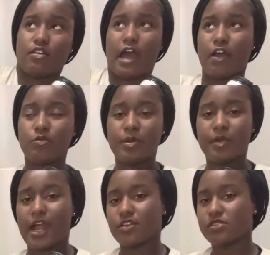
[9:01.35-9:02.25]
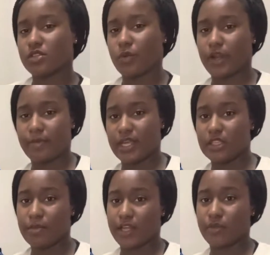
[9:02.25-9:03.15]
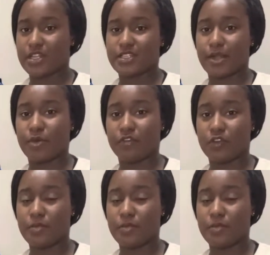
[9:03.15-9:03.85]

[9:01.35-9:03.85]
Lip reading: I remember I used to wear Bath & Body Works like perfume